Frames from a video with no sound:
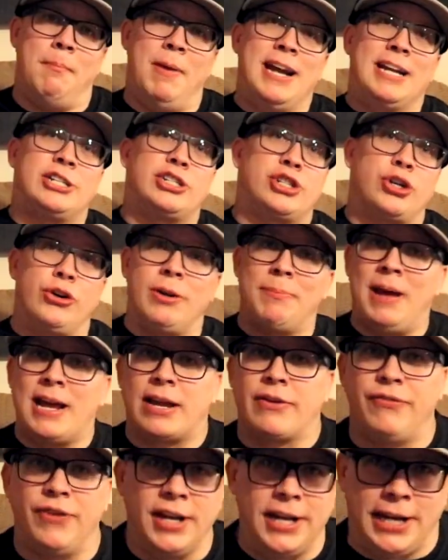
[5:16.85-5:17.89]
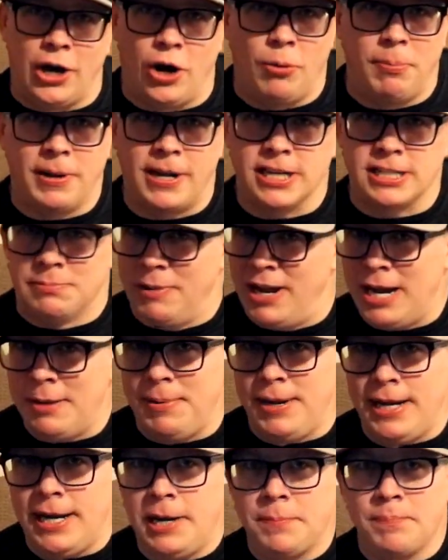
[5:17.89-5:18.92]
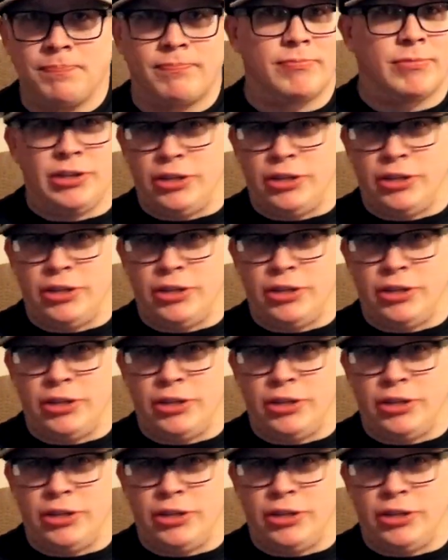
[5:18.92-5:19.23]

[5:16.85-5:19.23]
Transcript: Make sure to make a video because maybe